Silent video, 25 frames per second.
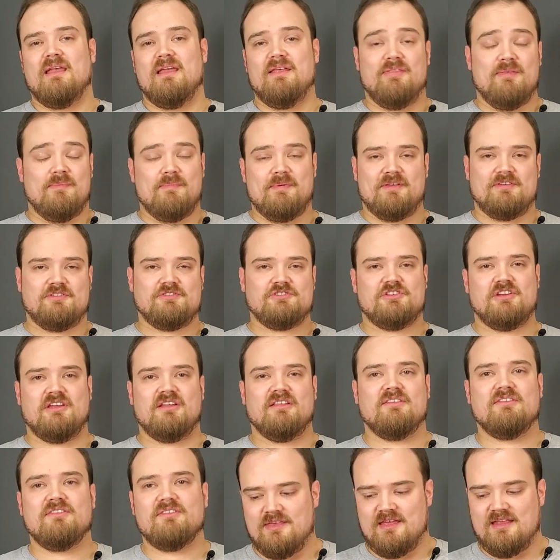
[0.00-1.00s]
and the best
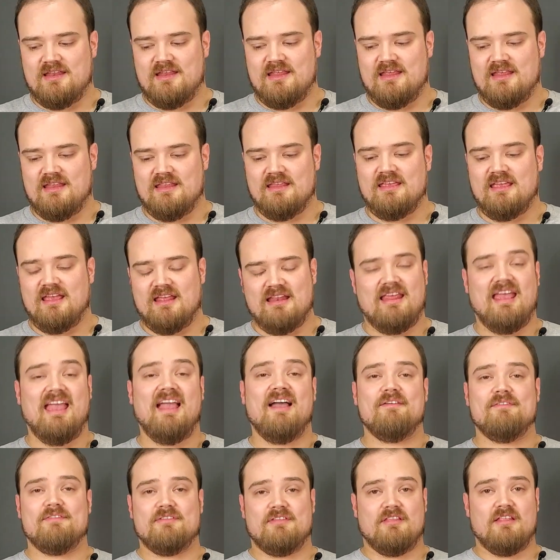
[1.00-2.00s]
chance that it can
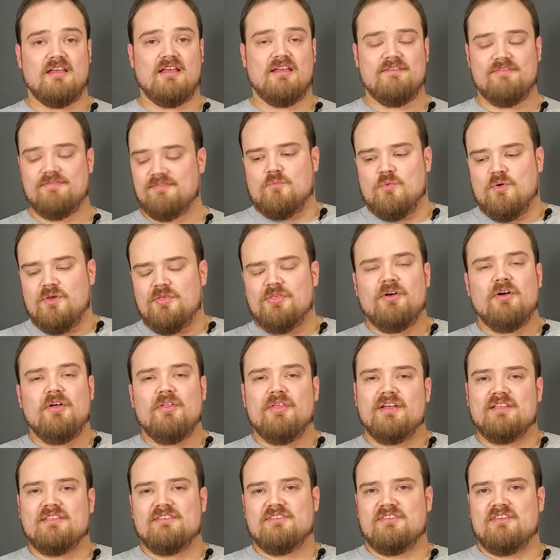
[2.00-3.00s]
have in life with all
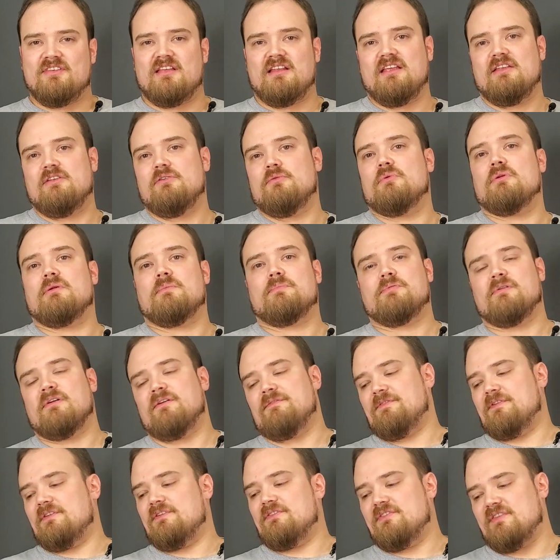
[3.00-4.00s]
that said i do want to
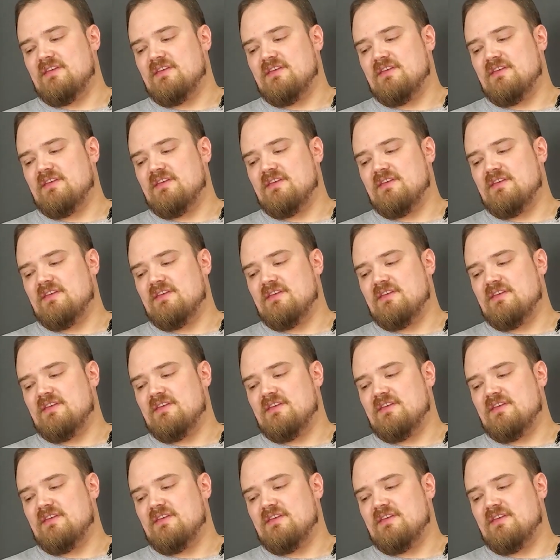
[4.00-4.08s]
preface